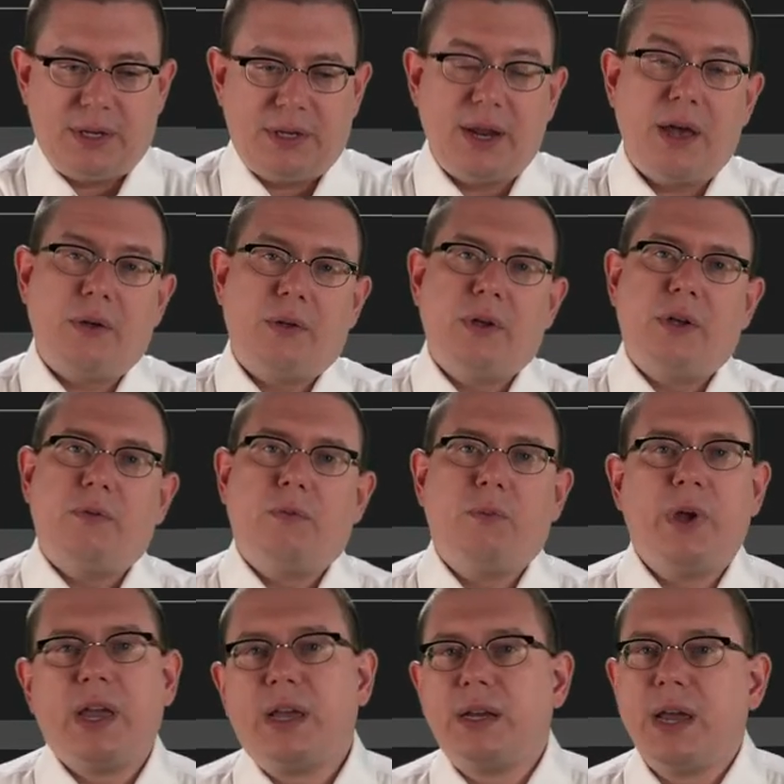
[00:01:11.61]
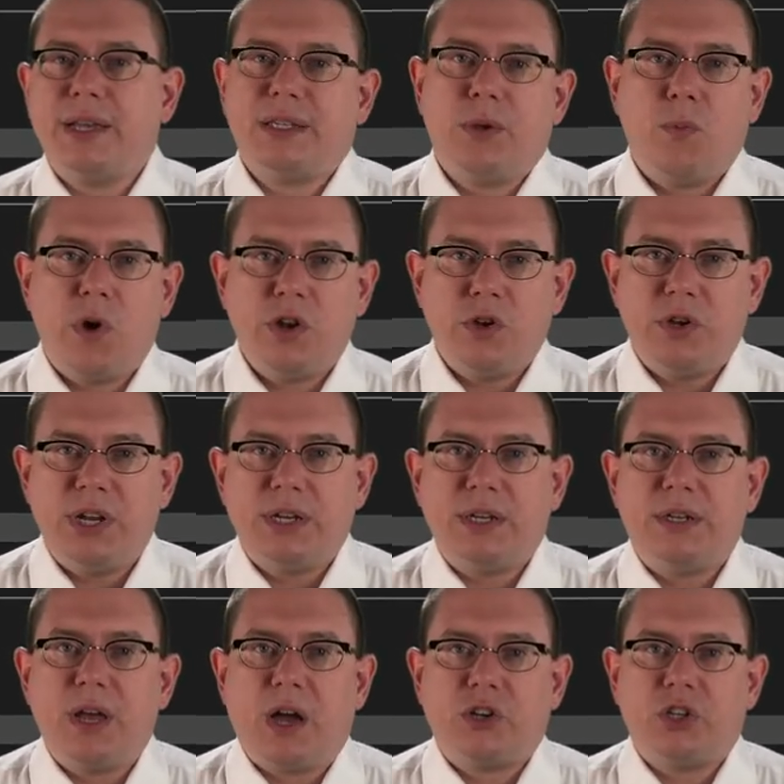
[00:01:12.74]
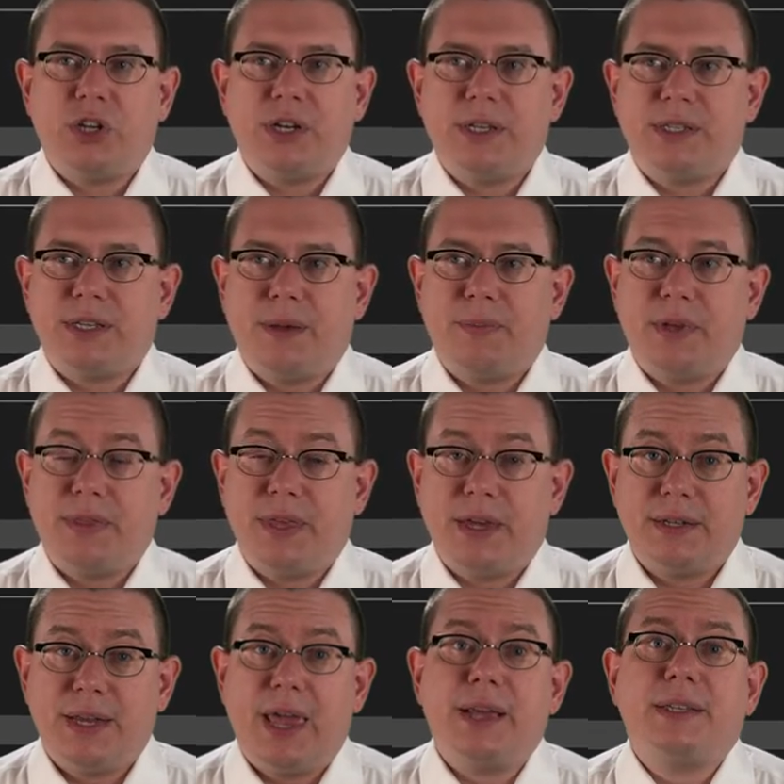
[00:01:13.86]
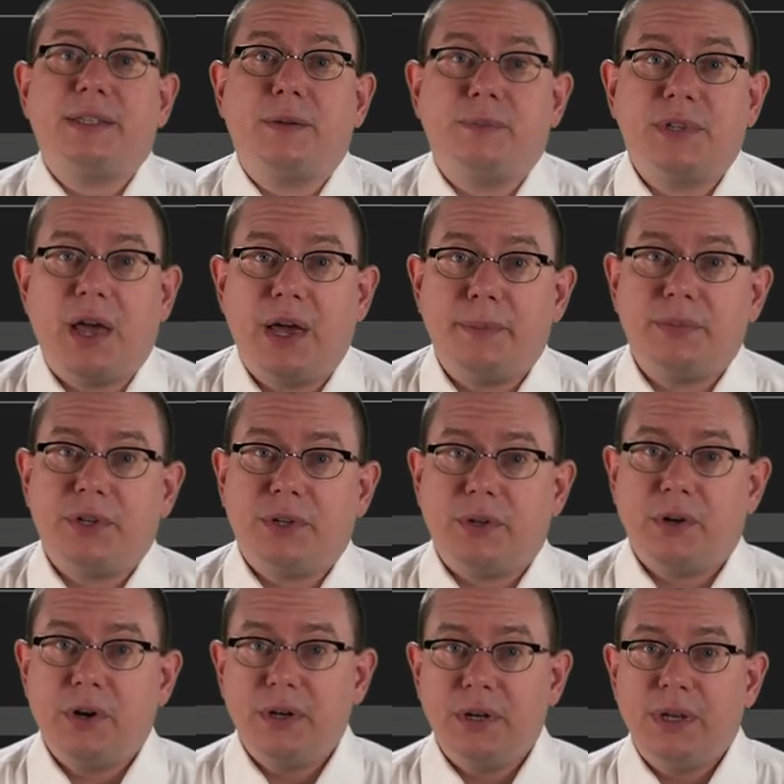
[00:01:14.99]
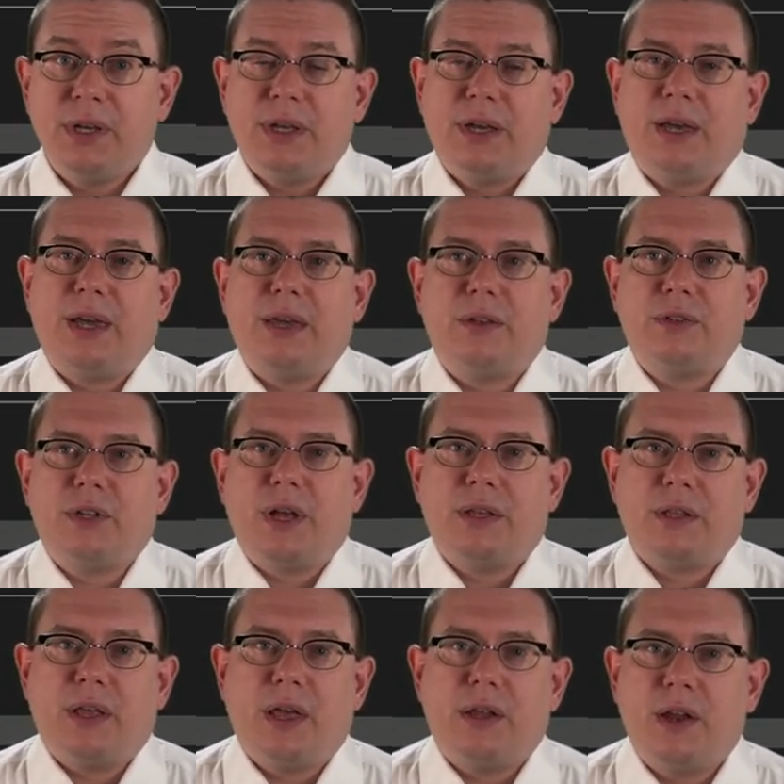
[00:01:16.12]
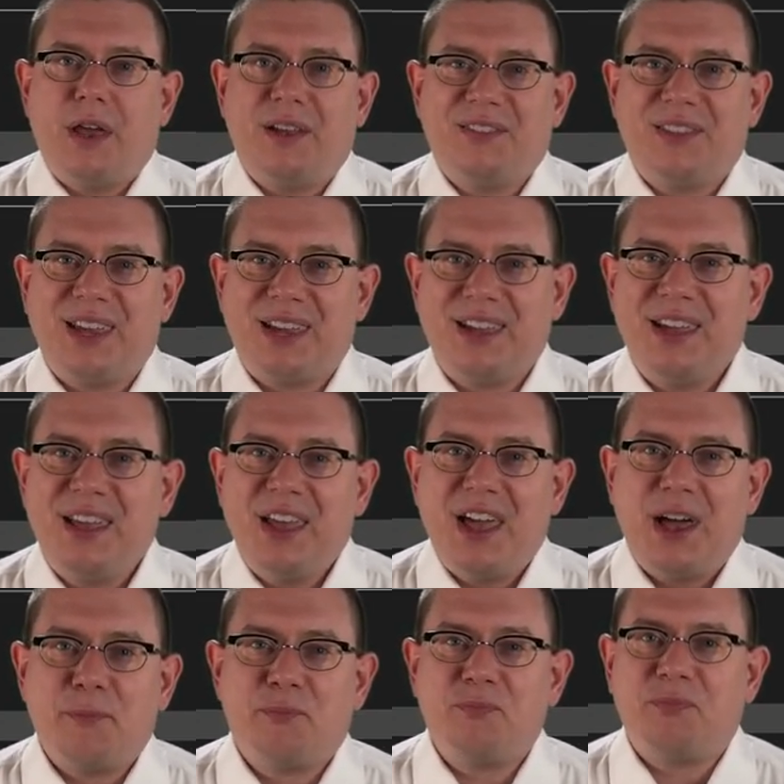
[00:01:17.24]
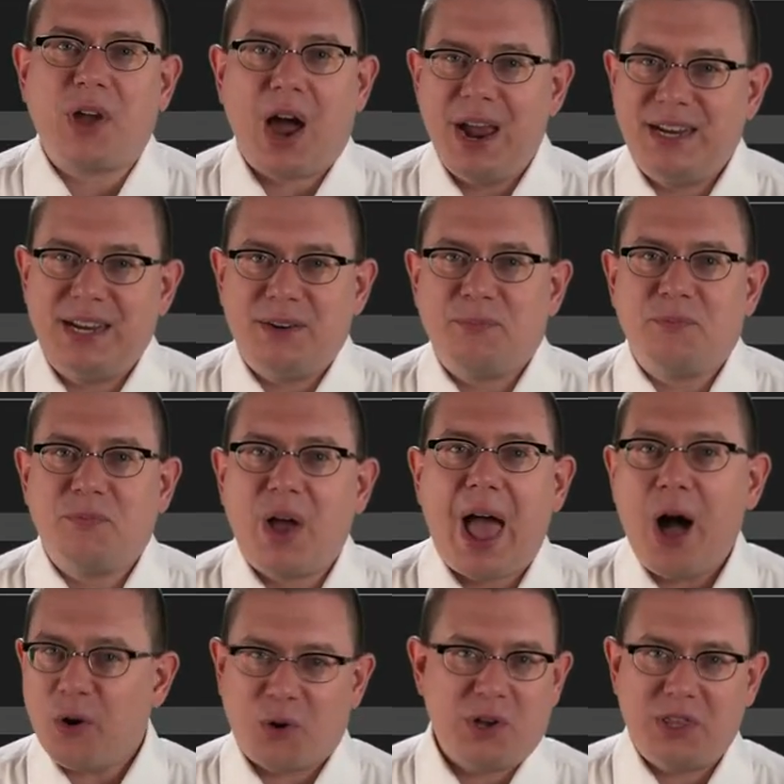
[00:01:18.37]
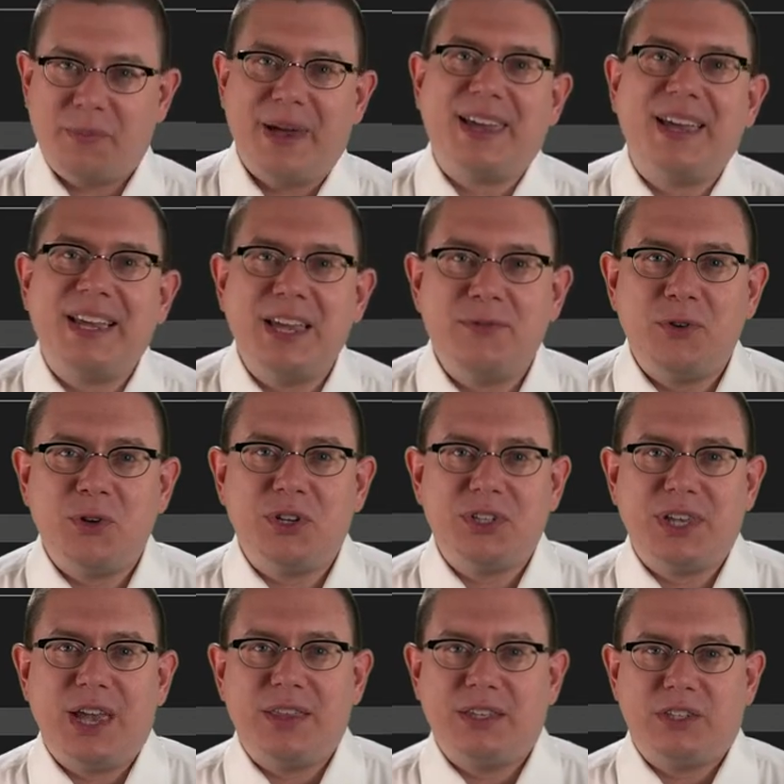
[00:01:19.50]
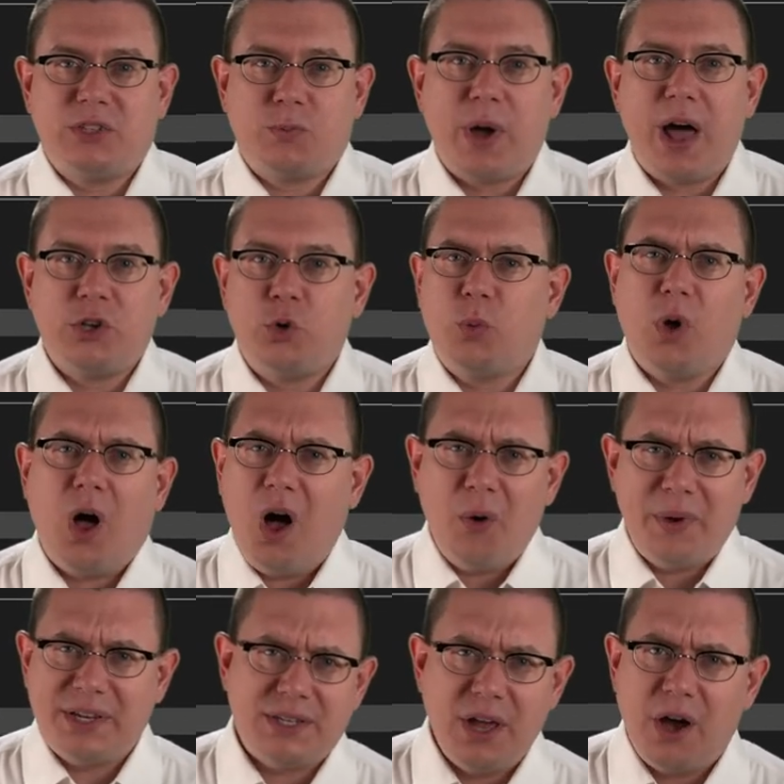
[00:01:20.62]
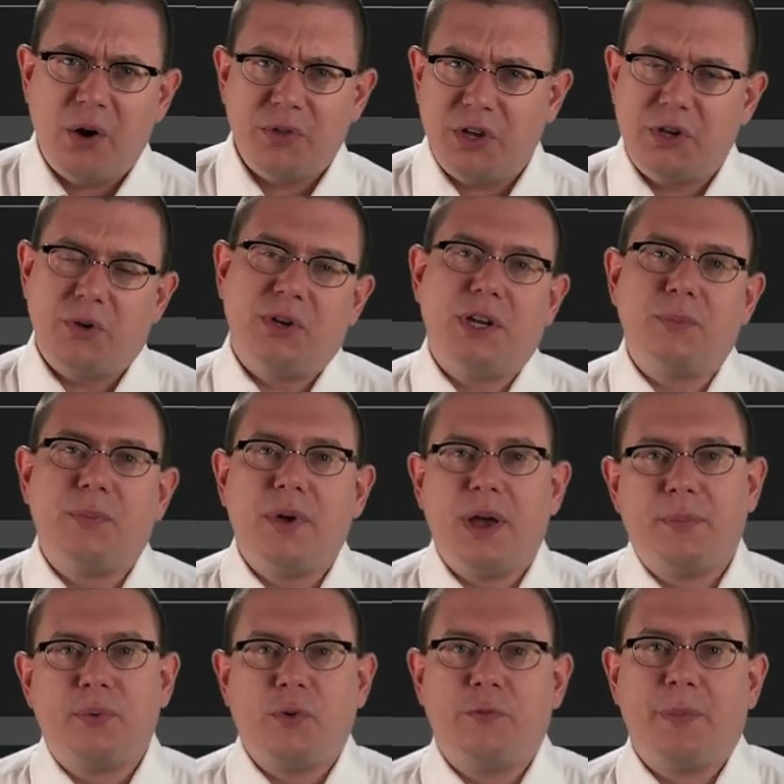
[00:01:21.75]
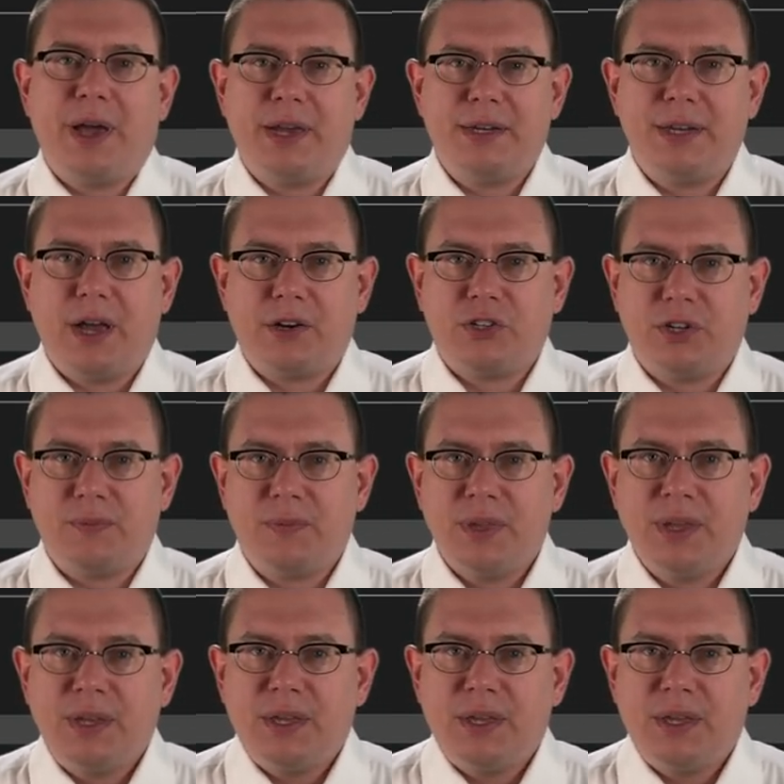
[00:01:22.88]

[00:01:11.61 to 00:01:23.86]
Now, recognizing when you need induction is something that takes some time to learn, uh, and there's not an, uh, like a a guiding algorithm I can give you to say this is how you will always know that you need uh, proof by induction.